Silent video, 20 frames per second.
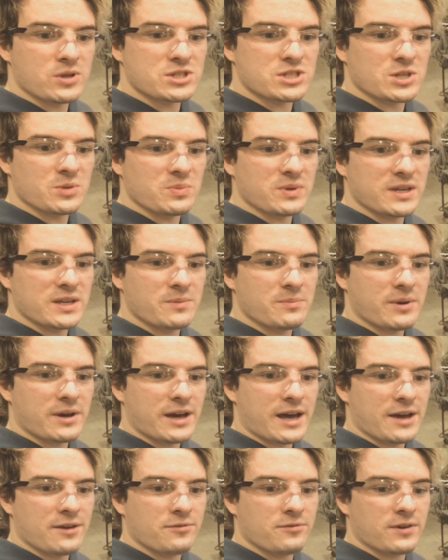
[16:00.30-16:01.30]
to be, but
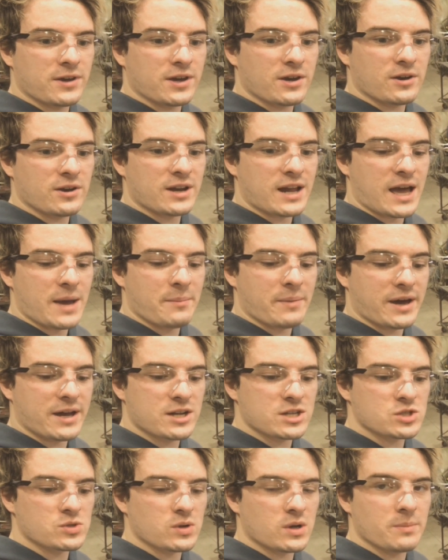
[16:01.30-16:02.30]
I figured I might
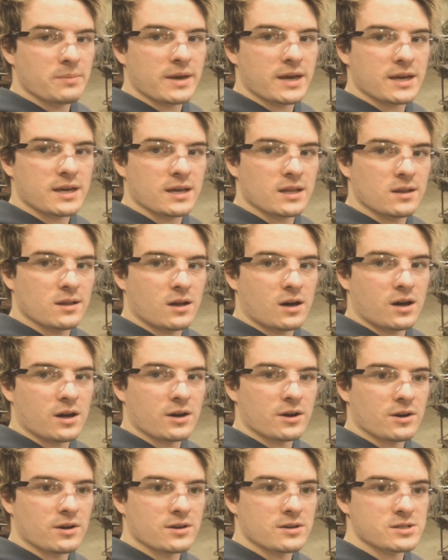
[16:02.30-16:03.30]
as well make it
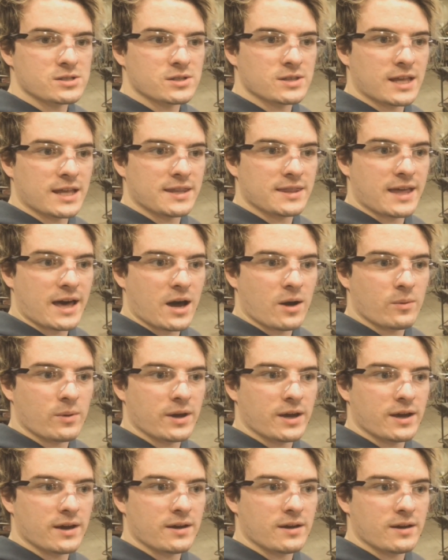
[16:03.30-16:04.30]
longer so that
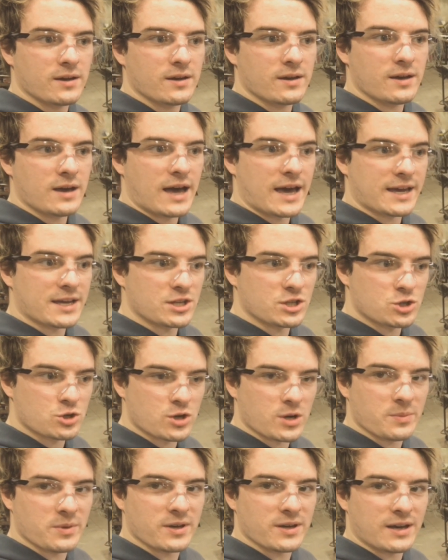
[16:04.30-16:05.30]
way I can
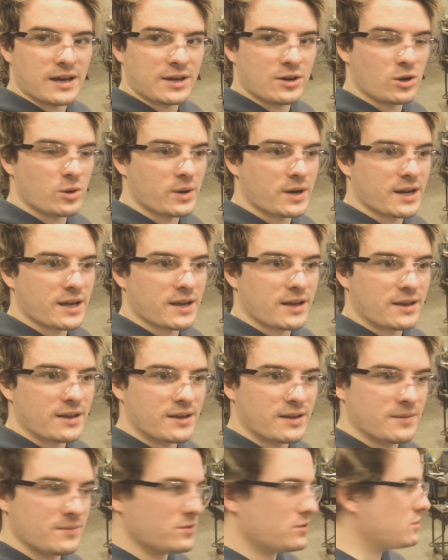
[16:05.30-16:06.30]
trim it. I don't want to
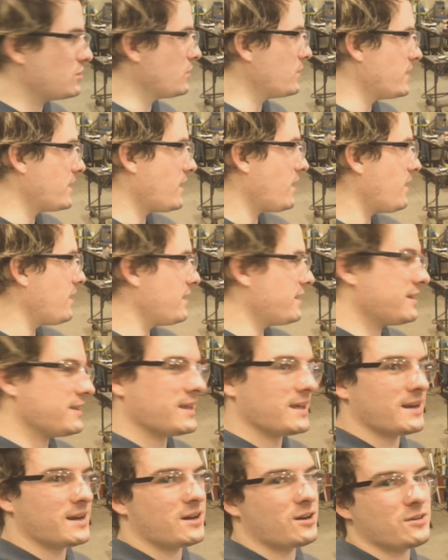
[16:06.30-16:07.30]
do it and
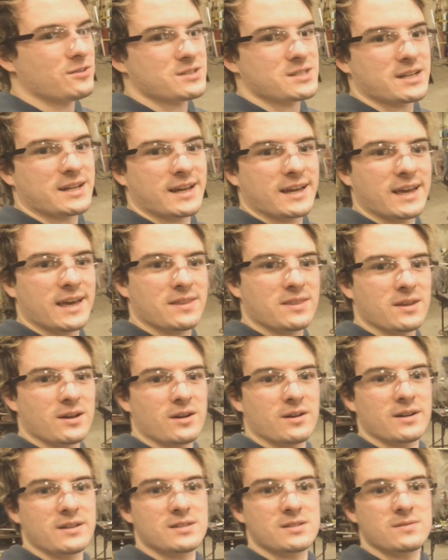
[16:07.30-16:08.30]
then all of a sudden I get there
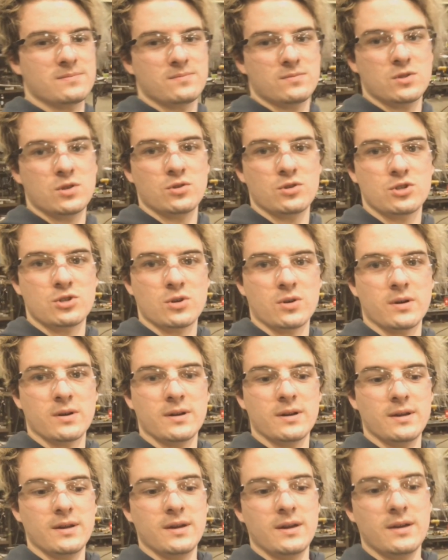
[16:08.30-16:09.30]
and it's too short,
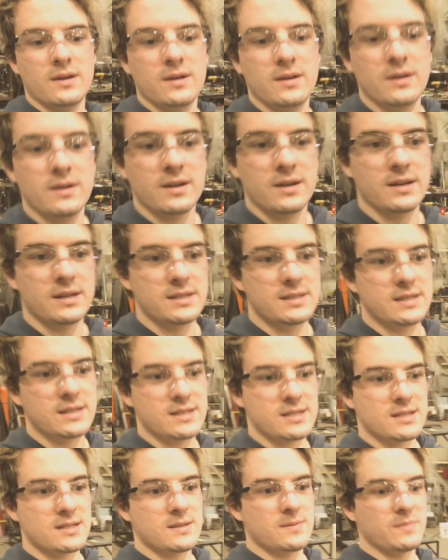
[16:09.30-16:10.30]
because
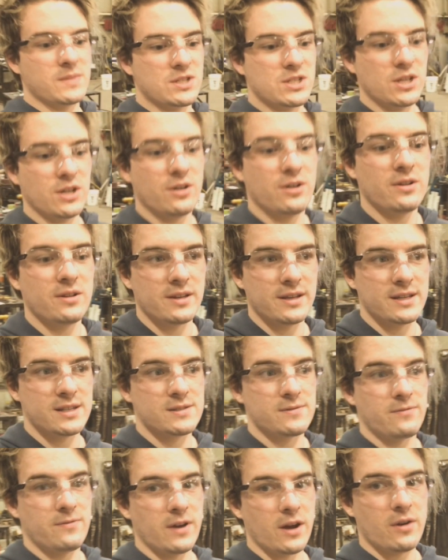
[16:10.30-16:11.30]
this material is
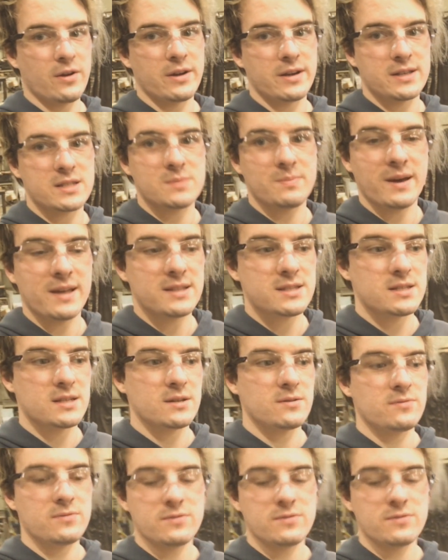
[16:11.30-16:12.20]
very expensive.